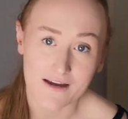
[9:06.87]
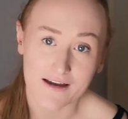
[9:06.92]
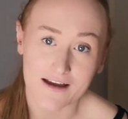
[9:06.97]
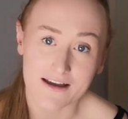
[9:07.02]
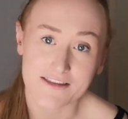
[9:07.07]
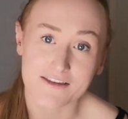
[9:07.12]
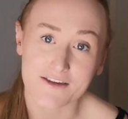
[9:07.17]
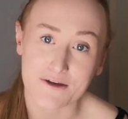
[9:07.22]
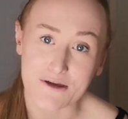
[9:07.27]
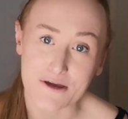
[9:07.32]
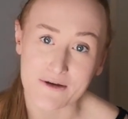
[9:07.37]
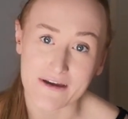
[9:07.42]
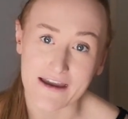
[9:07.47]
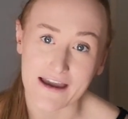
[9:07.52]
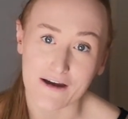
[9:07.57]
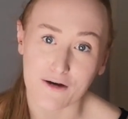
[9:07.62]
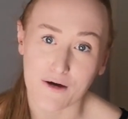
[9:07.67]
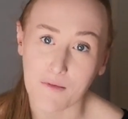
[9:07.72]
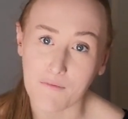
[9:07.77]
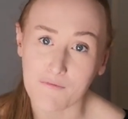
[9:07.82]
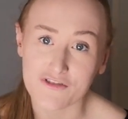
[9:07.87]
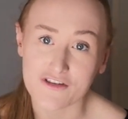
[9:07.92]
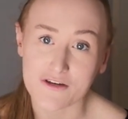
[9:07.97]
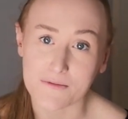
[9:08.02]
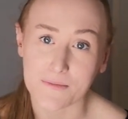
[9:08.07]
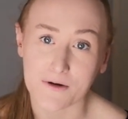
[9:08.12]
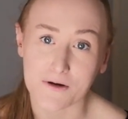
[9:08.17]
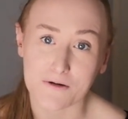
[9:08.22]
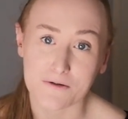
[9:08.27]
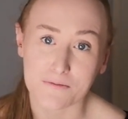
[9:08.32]
until you get
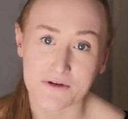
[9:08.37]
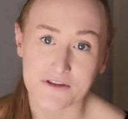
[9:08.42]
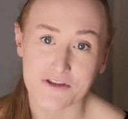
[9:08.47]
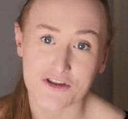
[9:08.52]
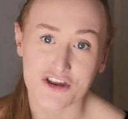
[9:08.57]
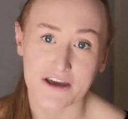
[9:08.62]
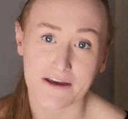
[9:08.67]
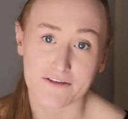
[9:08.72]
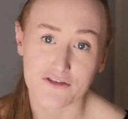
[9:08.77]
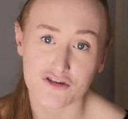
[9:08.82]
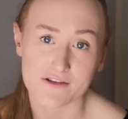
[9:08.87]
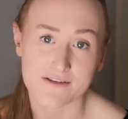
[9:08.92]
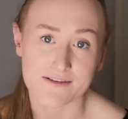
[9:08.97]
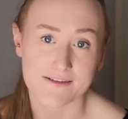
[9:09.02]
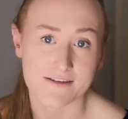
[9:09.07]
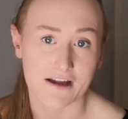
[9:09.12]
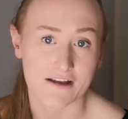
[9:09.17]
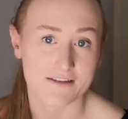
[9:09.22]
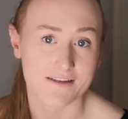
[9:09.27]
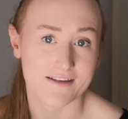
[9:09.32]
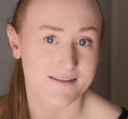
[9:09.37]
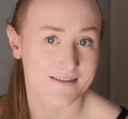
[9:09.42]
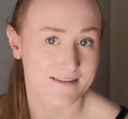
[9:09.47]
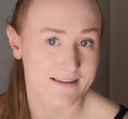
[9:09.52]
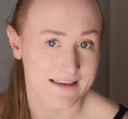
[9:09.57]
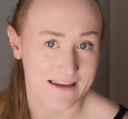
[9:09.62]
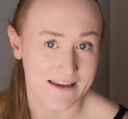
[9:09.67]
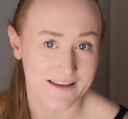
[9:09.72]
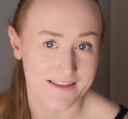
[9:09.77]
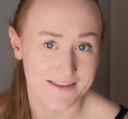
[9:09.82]
comfortable with change and start to
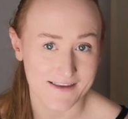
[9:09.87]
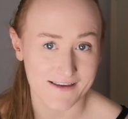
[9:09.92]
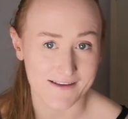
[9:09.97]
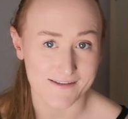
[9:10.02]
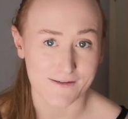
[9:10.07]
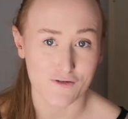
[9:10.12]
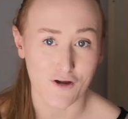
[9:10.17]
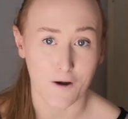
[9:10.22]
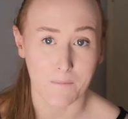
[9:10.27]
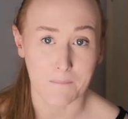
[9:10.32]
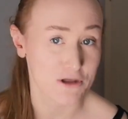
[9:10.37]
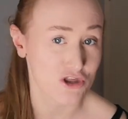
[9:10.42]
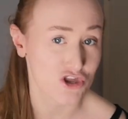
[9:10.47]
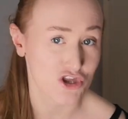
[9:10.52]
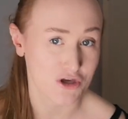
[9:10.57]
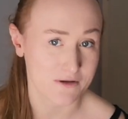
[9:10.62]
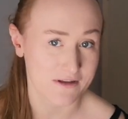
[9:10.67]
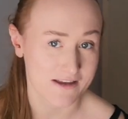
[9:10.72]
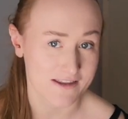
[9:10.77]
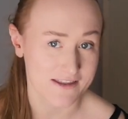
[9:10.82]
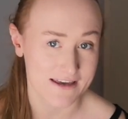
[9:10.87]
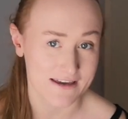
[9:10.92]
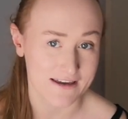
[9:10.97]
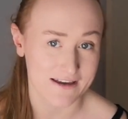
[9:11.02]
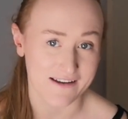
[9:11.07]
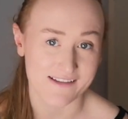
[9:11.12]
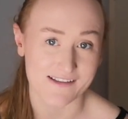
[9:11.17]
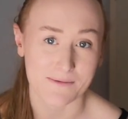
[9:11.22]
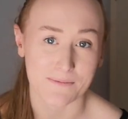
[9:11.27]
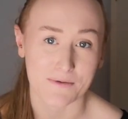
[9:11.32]
see it as an opportunity
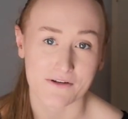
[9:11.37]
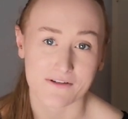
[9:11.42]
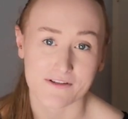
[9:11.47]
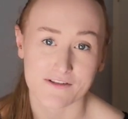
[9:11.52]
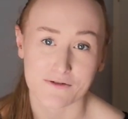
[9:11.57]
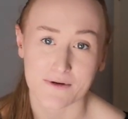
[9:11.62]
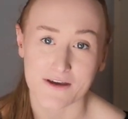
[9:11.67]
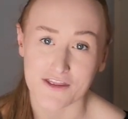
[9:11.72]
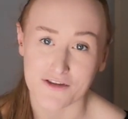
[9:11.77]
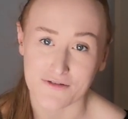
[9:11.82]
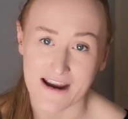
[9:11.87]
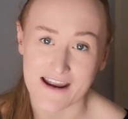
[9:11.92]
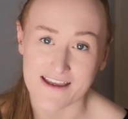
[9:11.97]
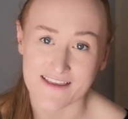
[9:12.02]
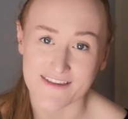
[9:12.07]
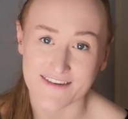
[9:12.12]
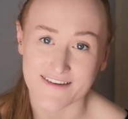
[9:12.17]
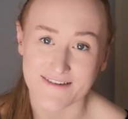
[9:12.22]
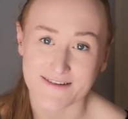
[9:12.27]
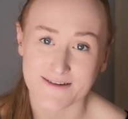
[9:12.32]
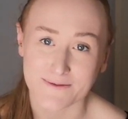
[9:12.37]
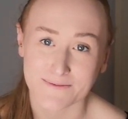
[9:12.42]
as opposed to a threat.